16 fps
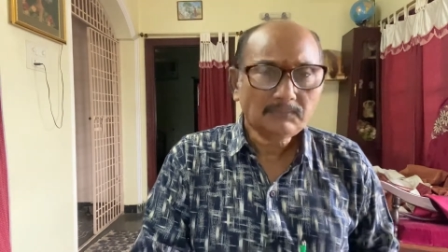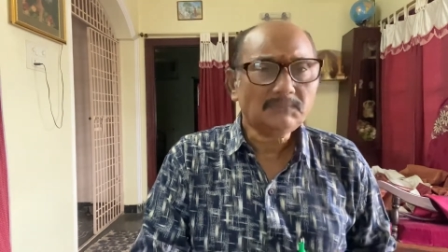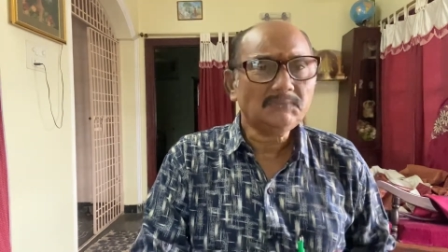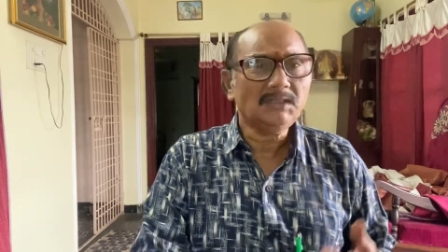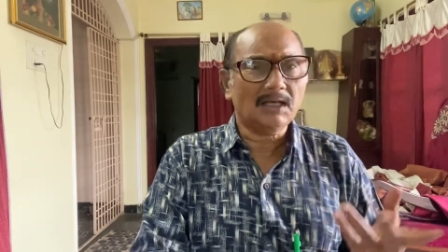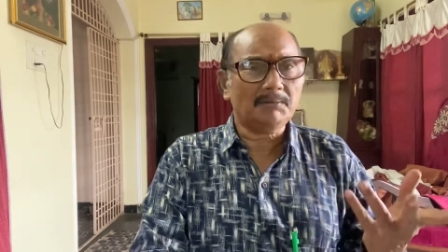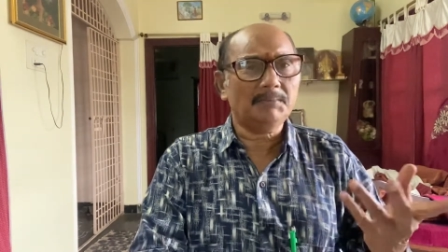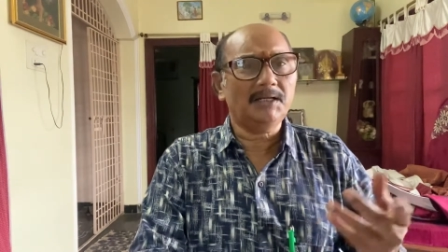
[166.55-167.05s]

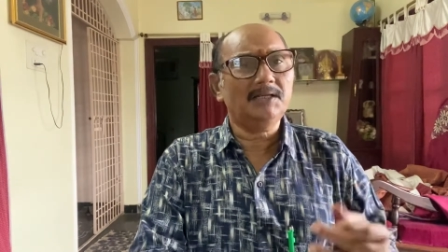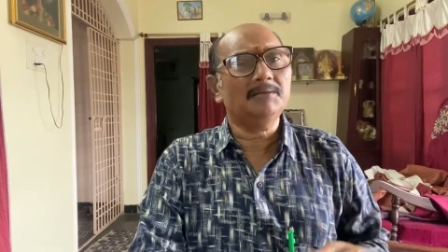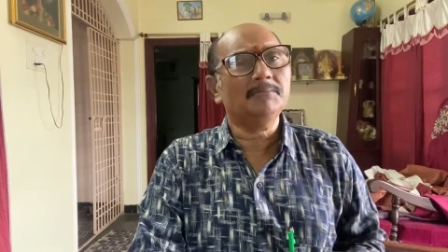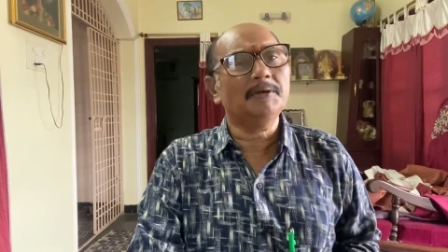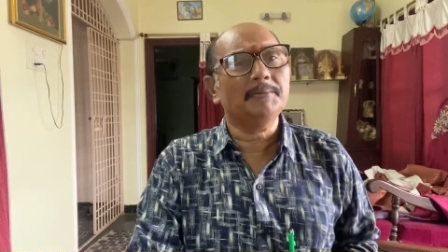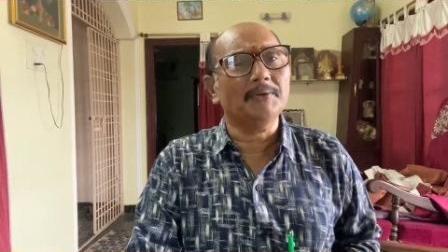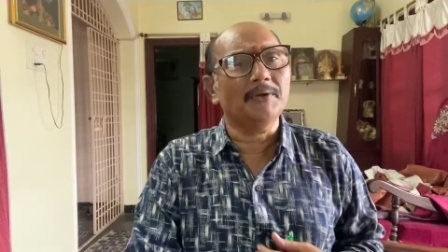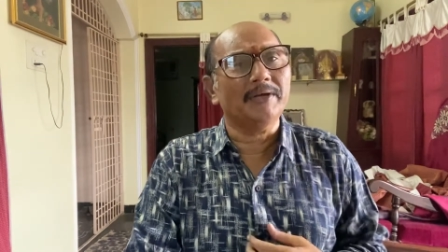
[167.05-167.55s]
Normally, you may
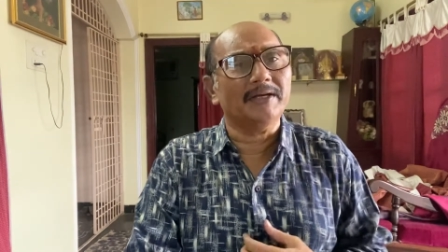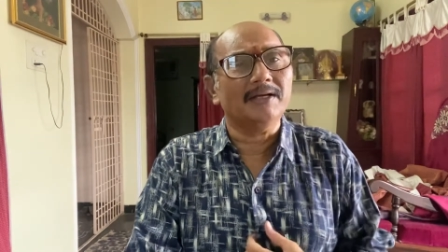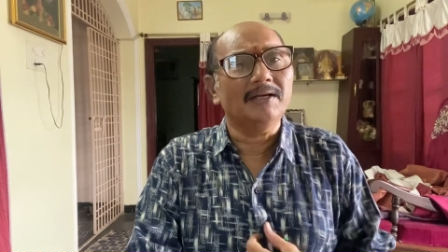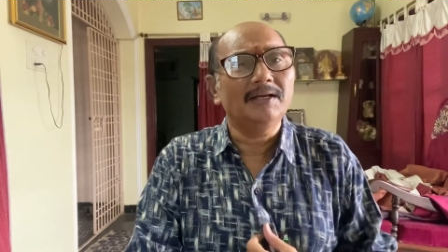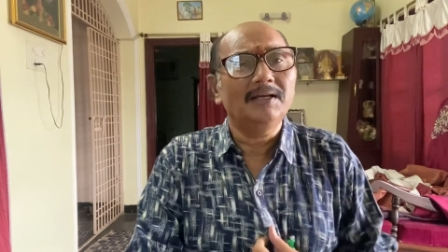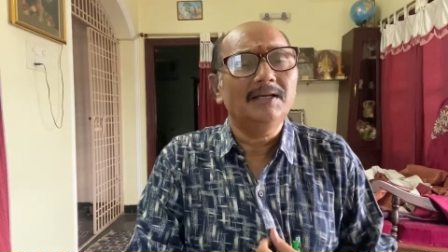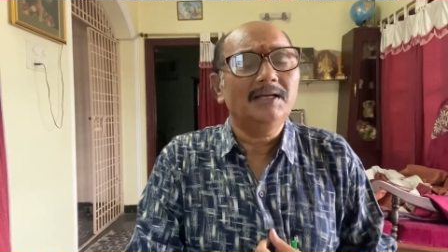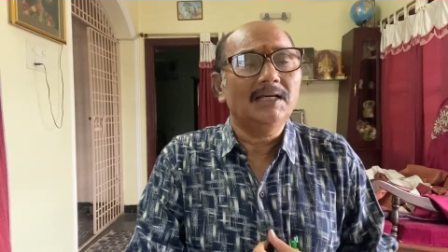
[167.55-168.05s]
be knowing,
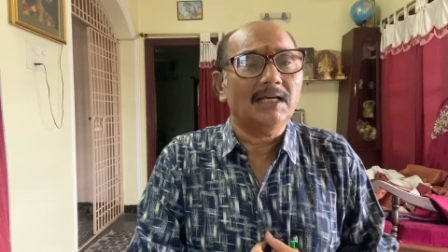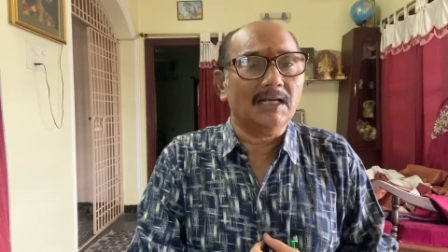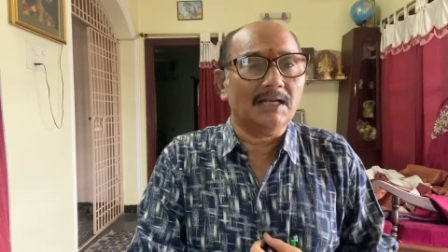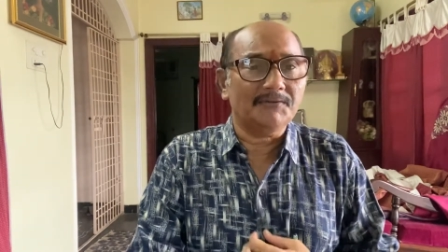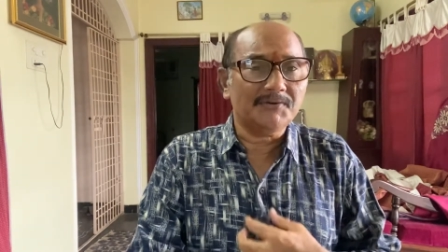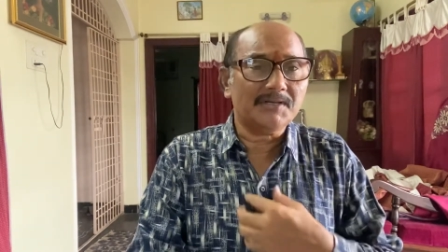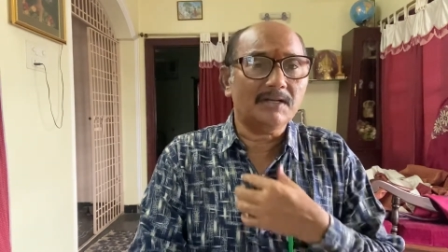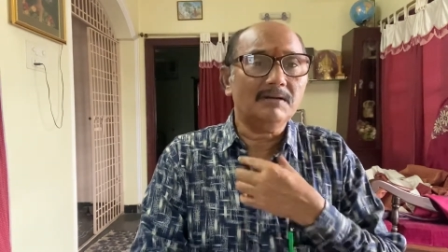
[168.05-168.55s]
a
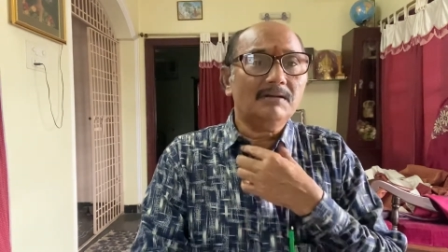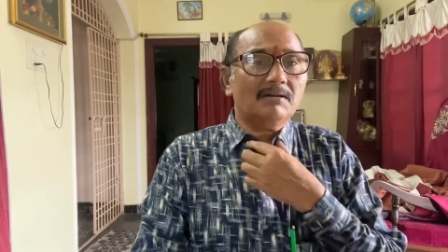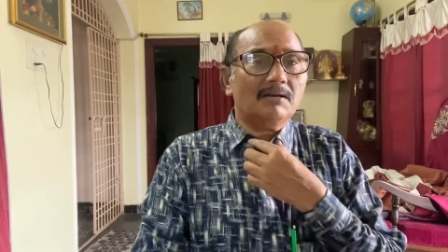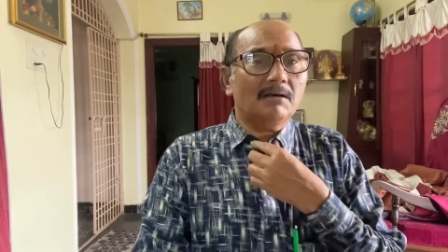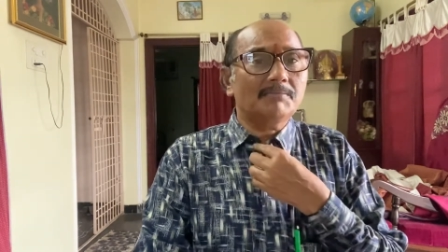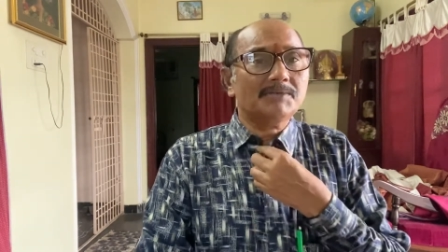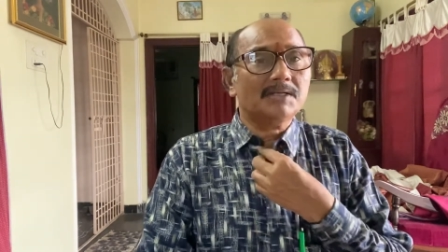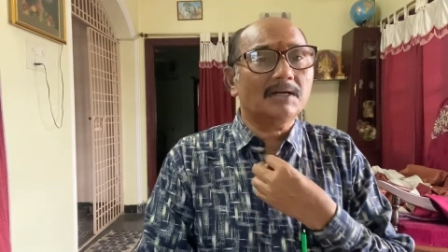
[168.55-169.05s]
revision
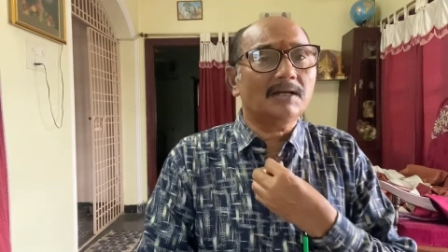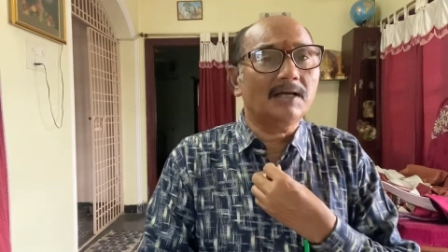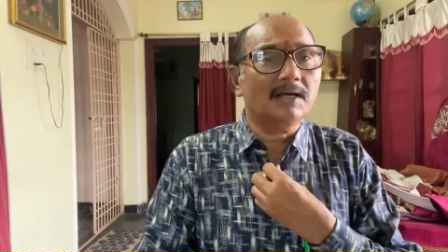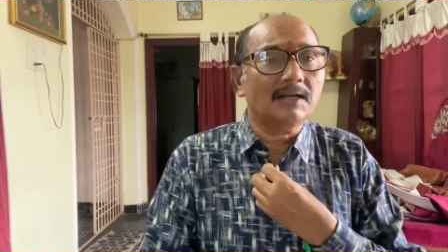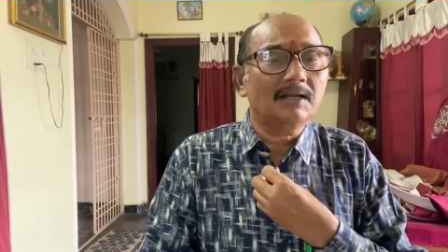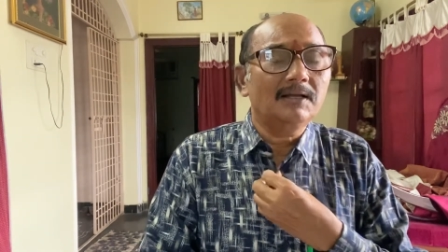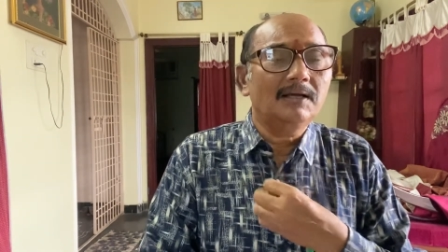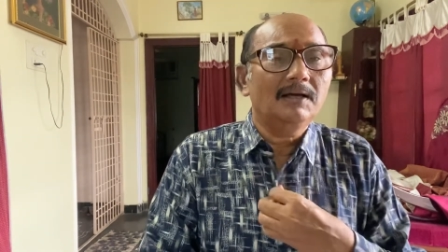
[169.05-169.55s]
comes
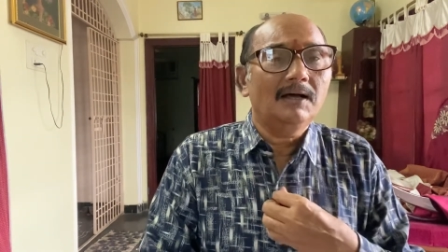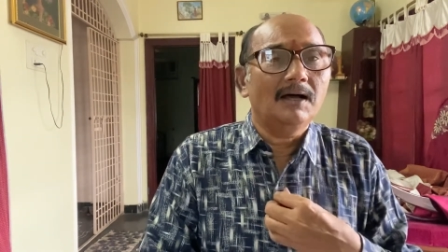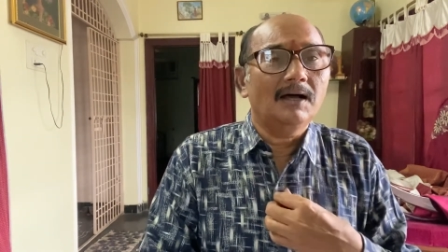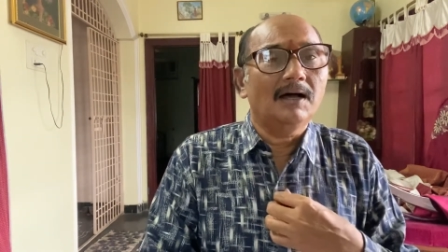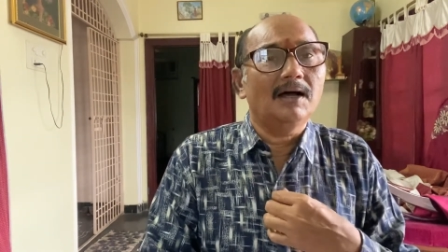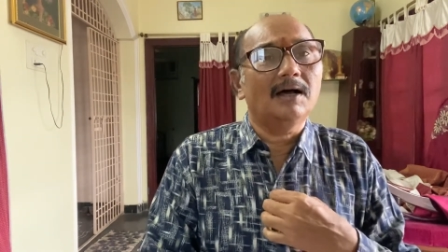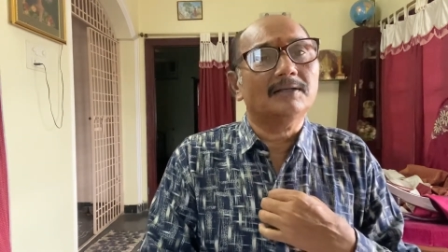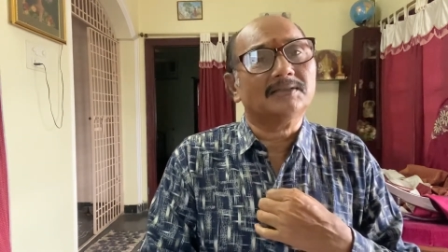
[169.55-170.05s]
under uh,